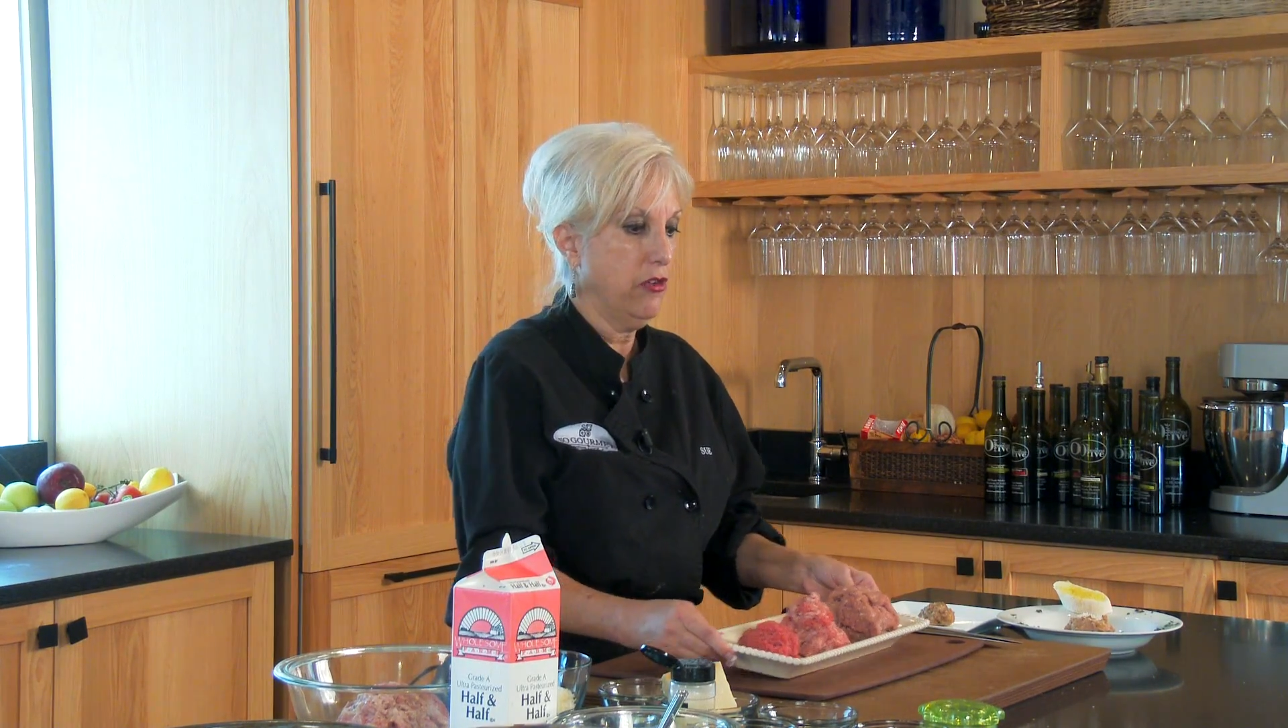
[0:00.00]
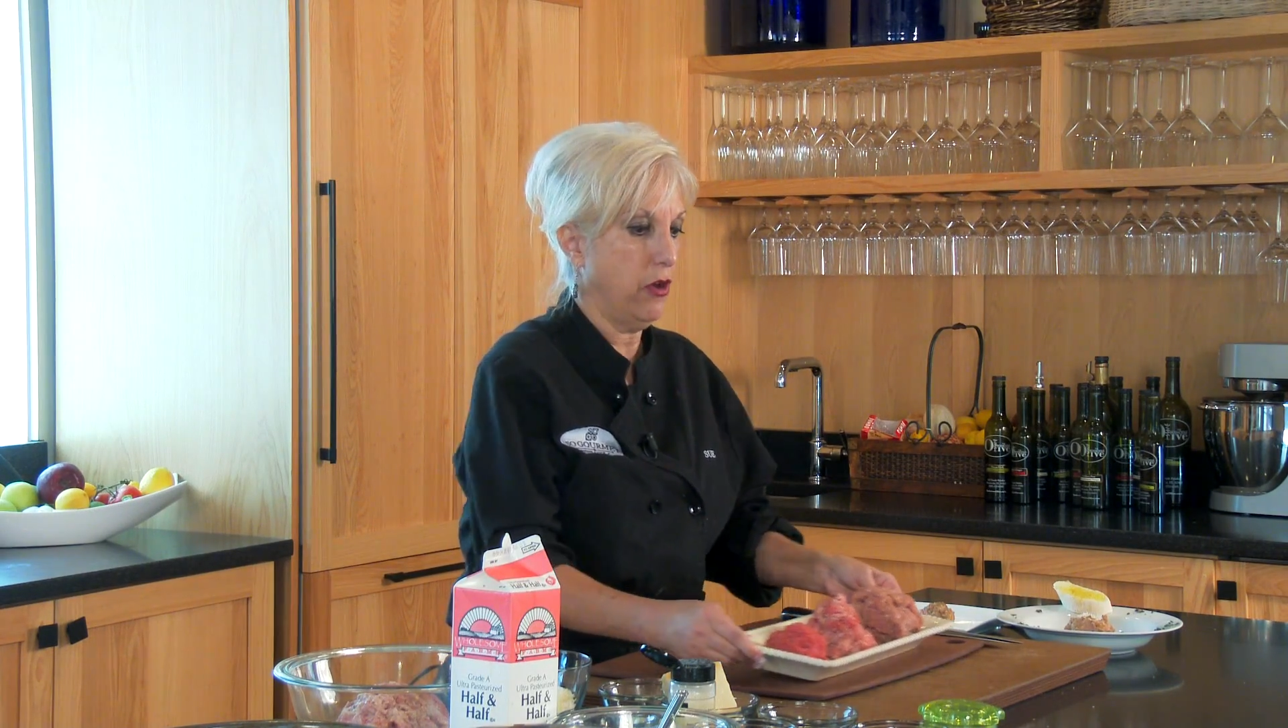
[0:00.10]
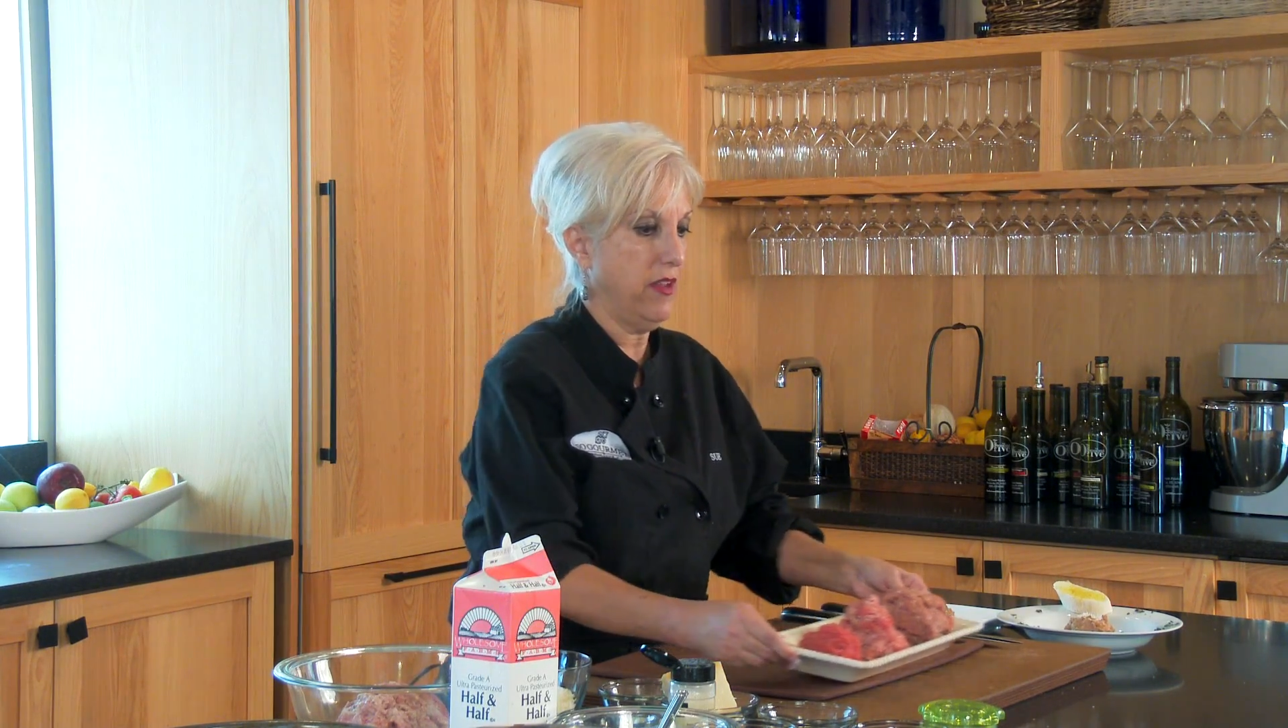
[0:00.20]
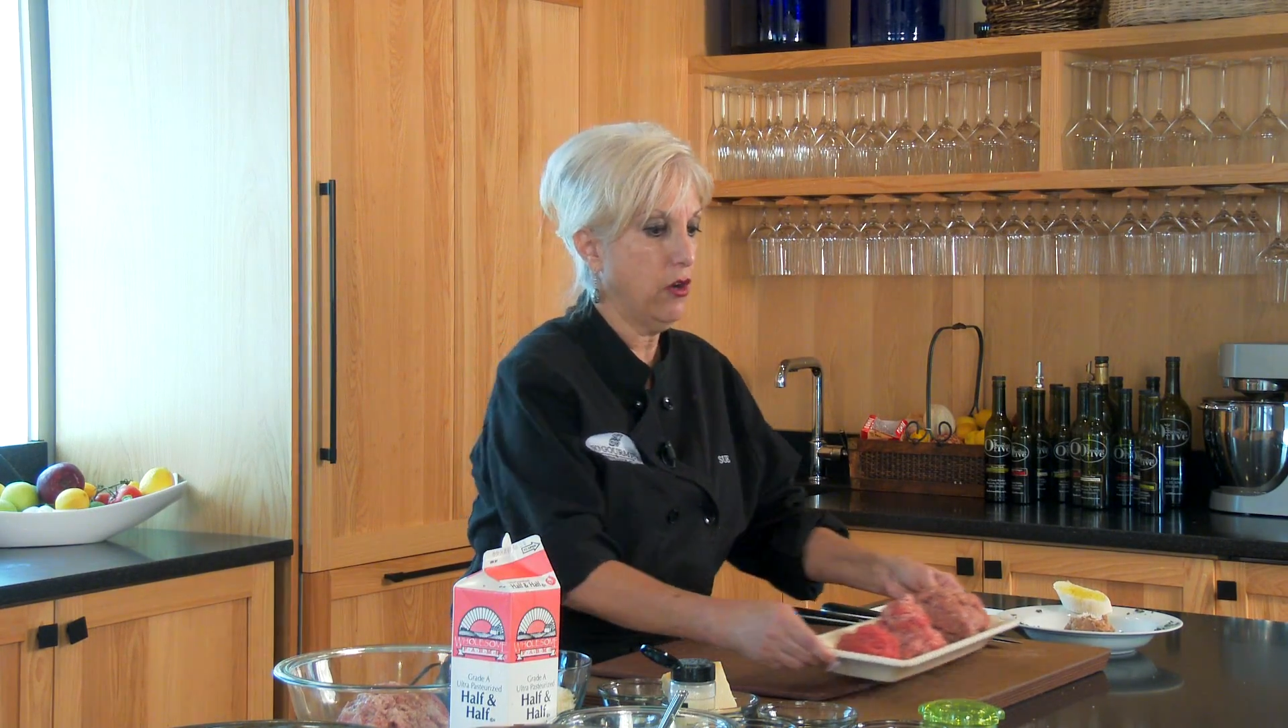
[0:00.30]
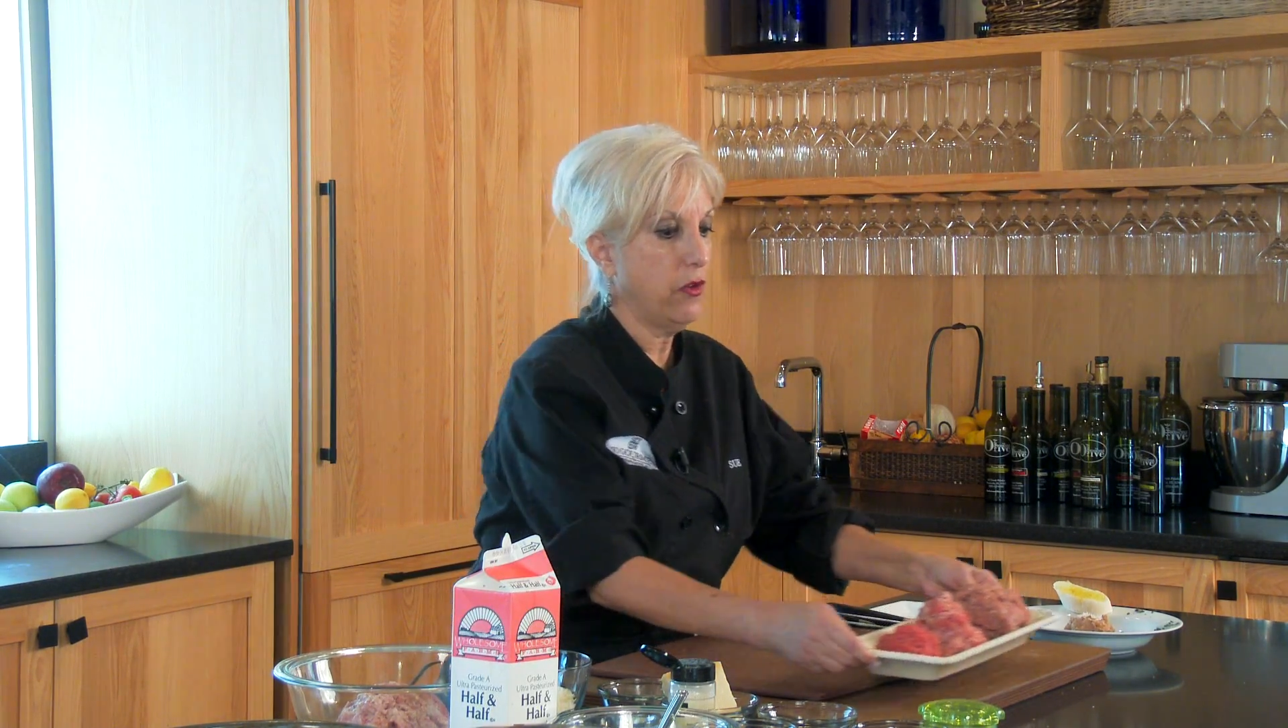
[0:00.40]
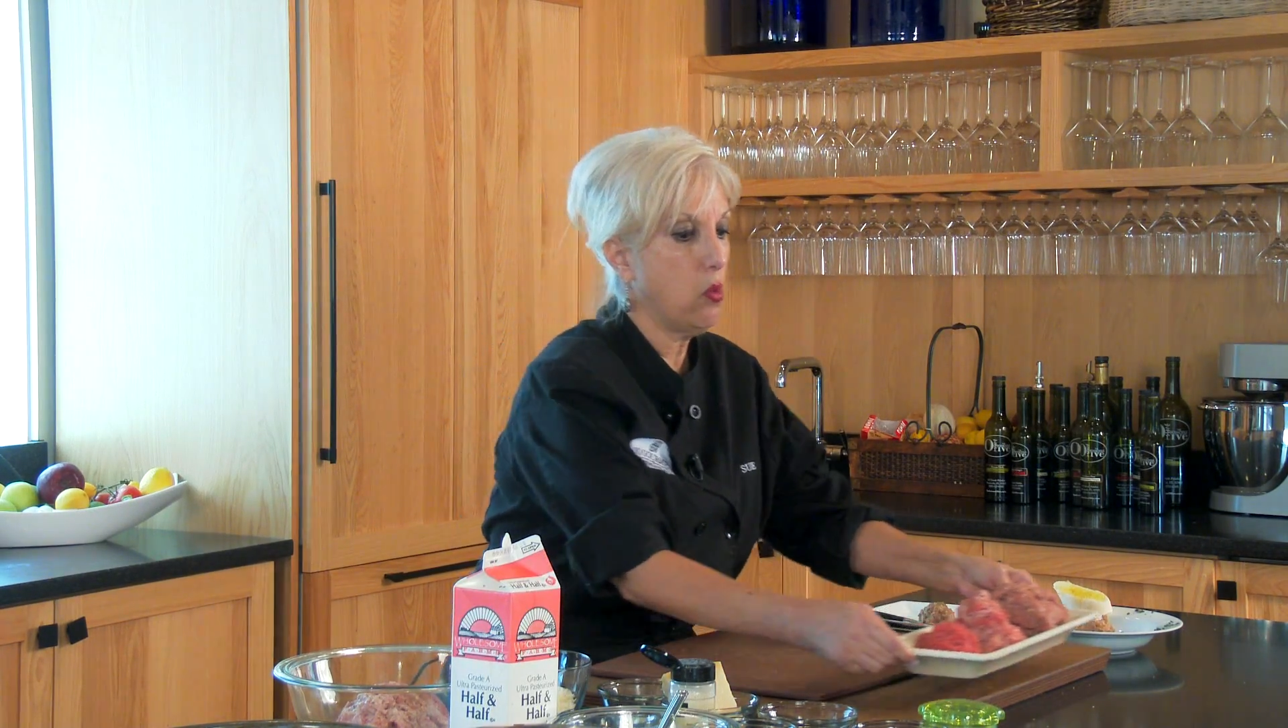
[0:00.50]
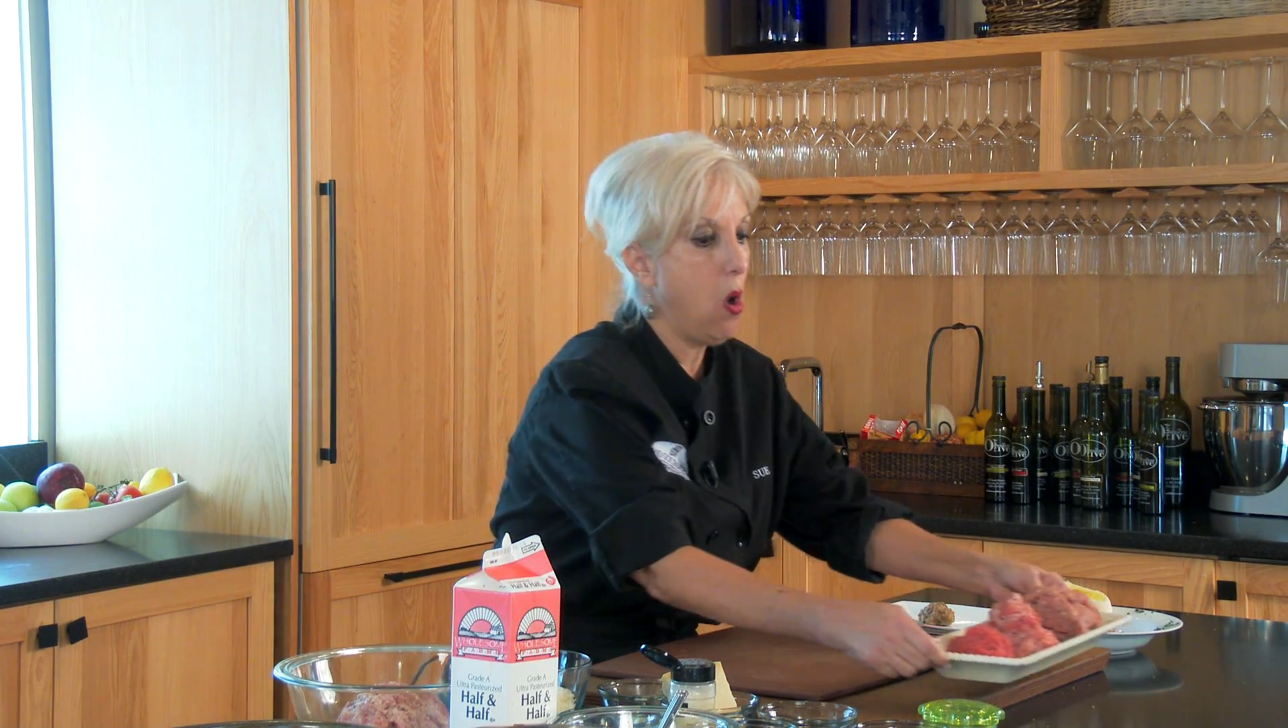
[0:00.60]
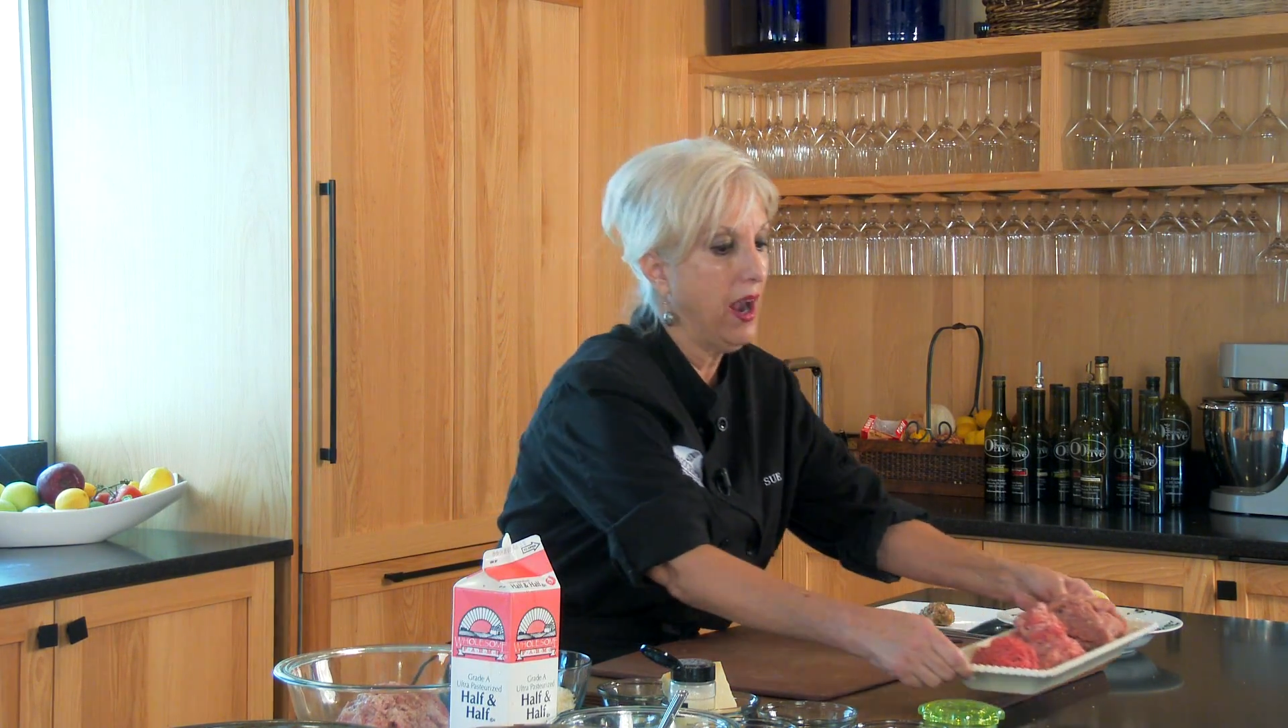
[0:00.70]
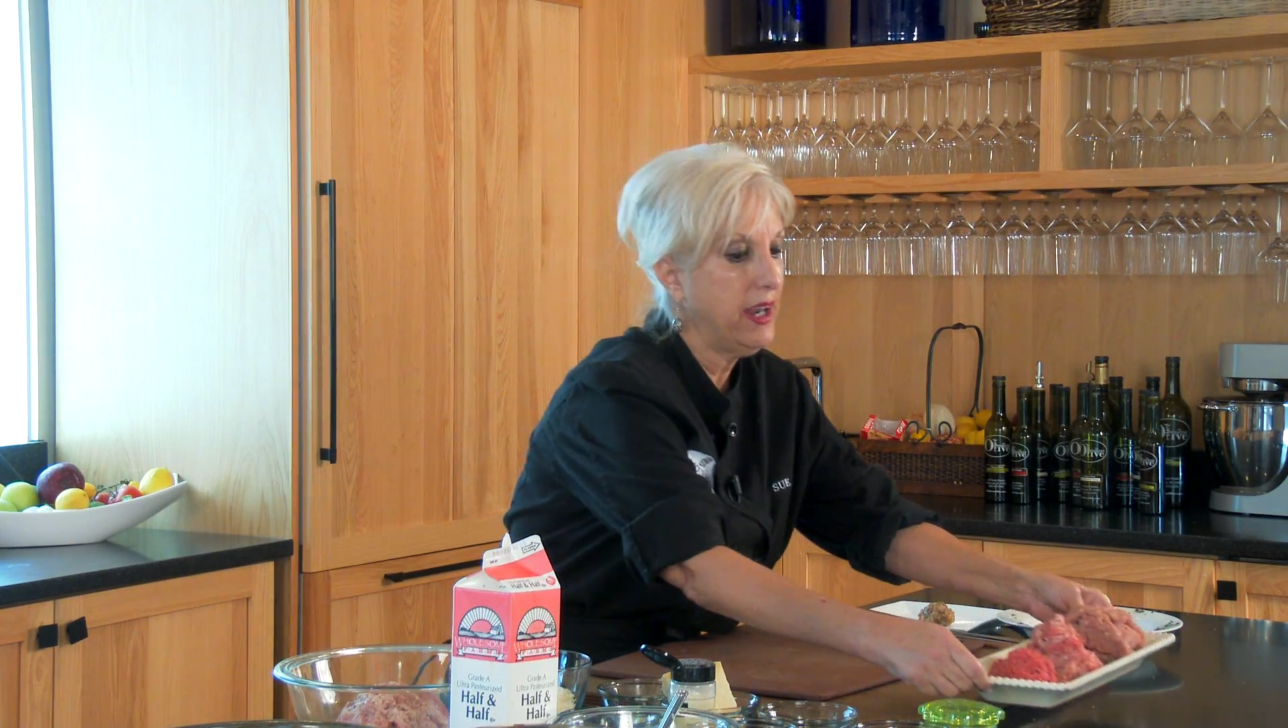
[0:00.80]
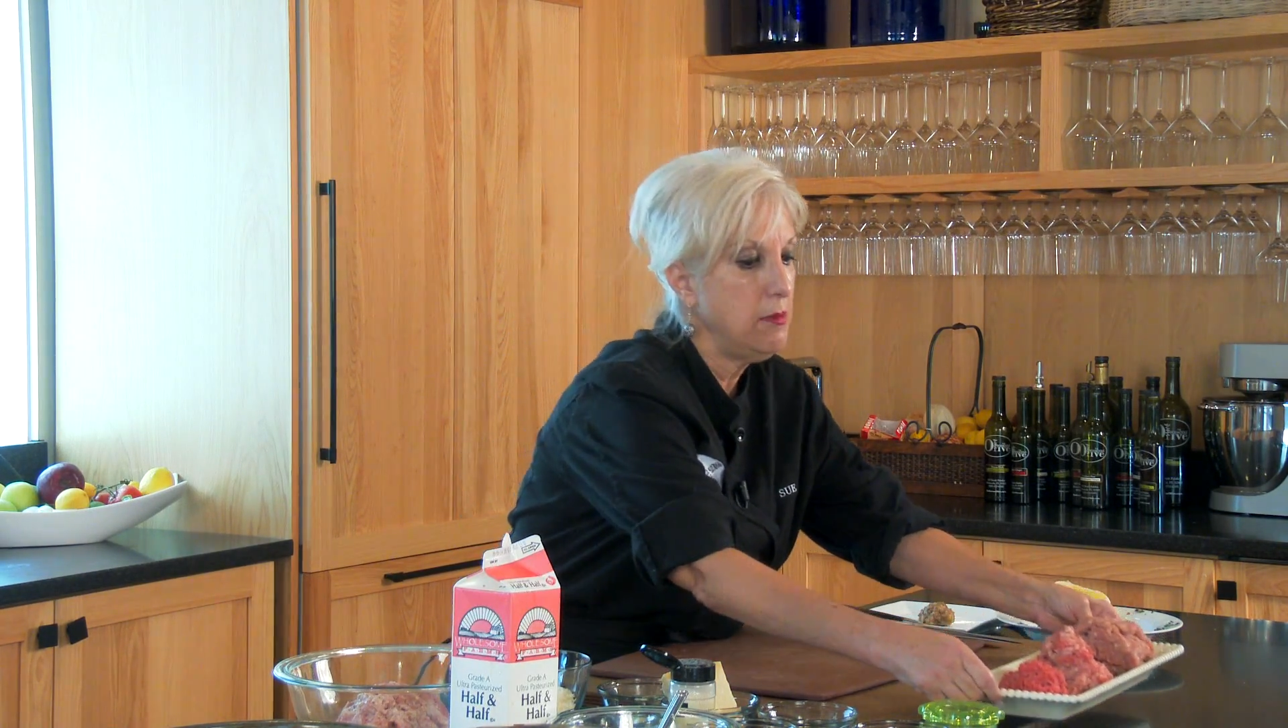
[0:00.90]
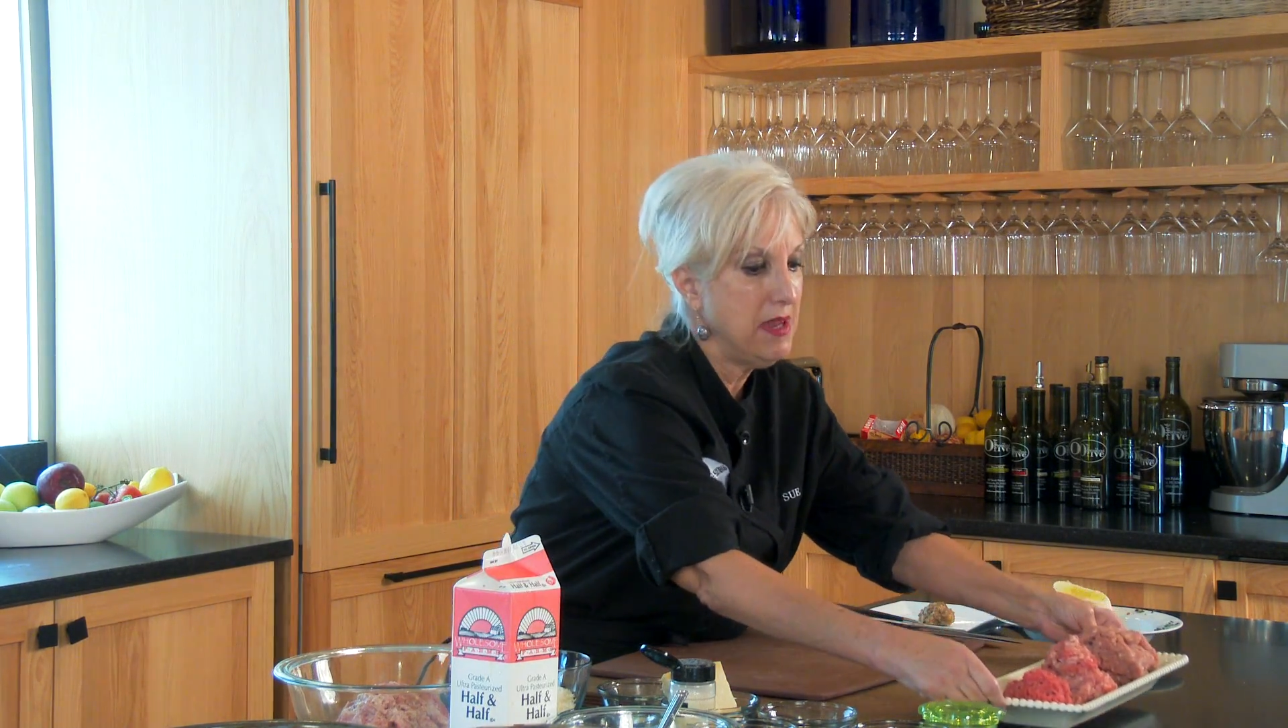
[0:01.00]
So they're the quality